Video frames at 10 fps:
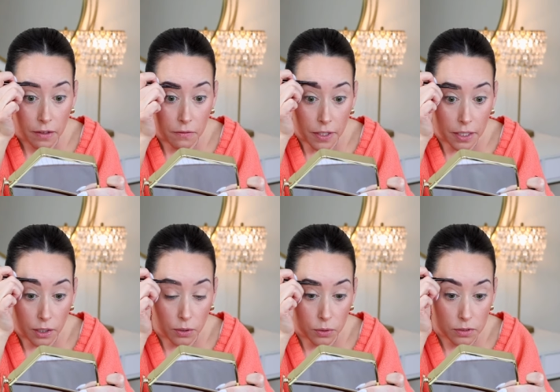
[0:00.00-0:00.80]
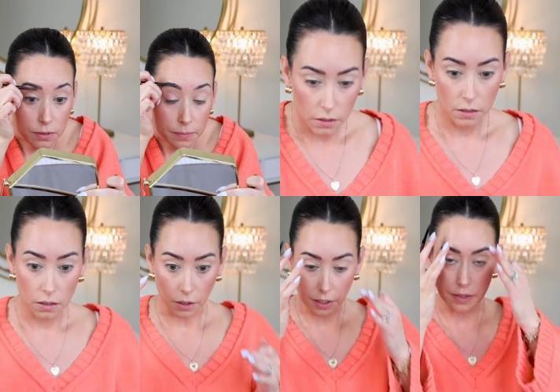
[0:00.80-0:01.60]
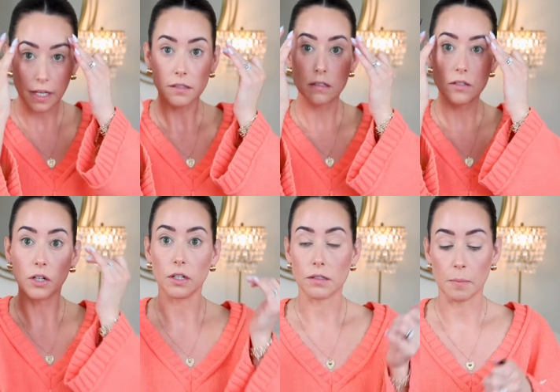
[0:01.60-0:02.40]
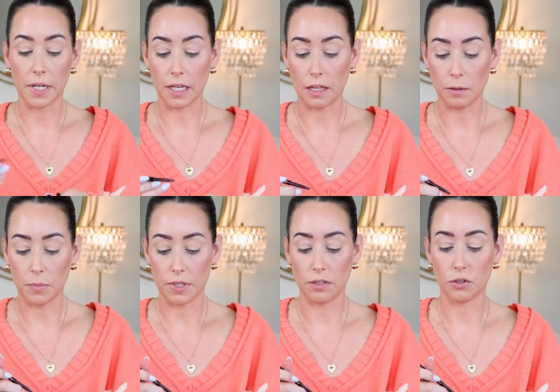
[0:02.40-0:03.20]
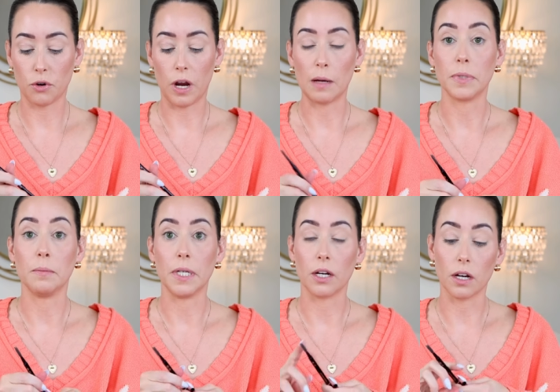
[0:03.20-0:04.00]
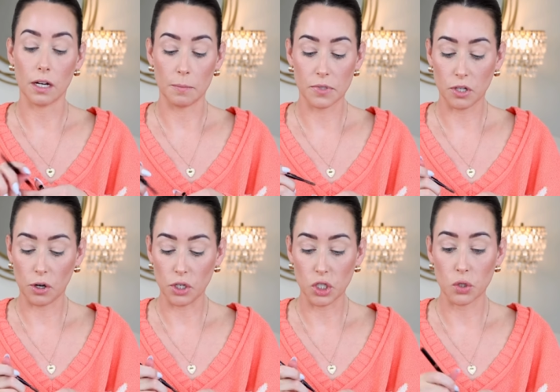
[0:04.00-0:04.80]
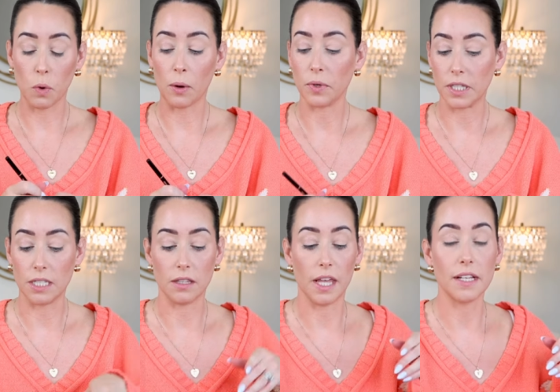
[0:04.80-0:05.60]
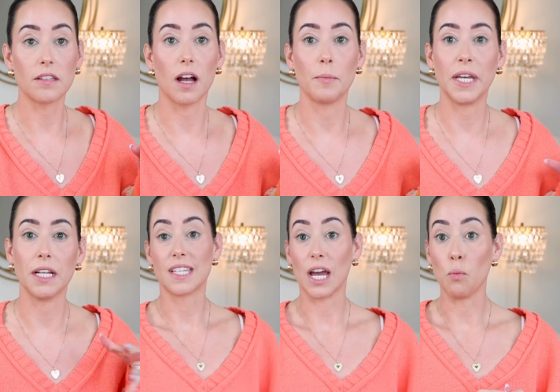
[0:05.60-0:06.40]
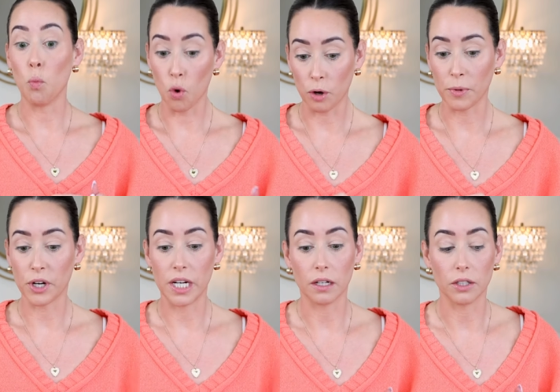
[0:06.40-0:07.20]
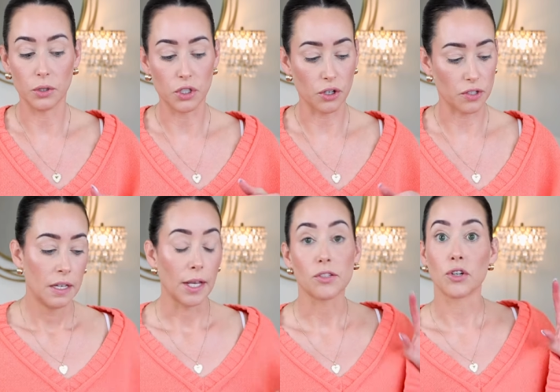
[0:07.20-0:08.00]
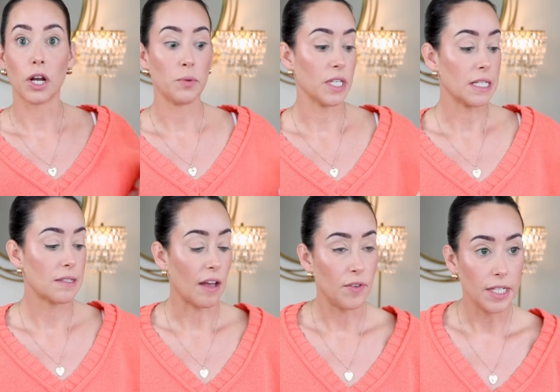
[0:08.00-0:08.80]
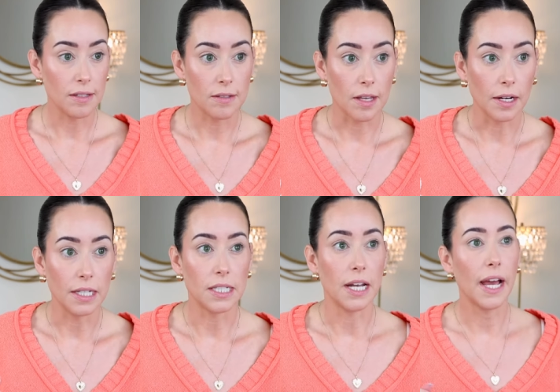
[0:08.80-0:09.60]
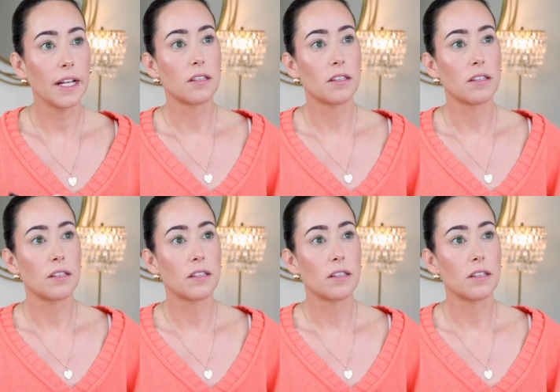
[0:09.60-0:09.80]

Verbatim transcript: videos. All right, that's as good as I'm gonna get them with this crappy mirror and I'm starting to sweat with these lights on me. It's getting warmer here in New Jersey. Yesterday it was like 70 and sunny. Today it's